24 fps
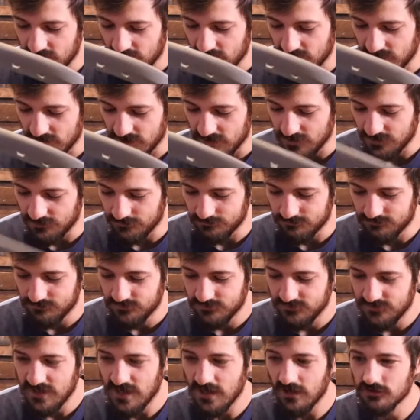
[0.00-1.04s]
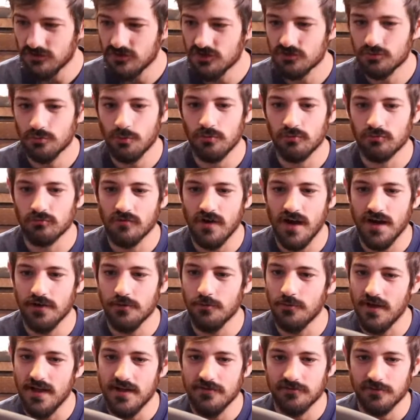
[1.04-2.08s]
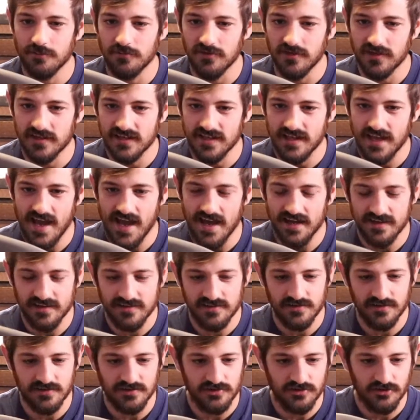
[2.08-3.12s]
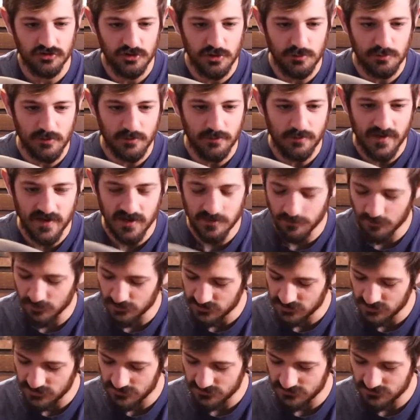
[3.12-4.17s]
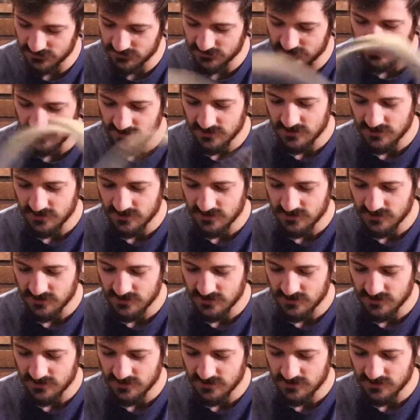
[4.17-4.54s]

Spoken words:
Tell just right away from looking at it, there's super minimal use.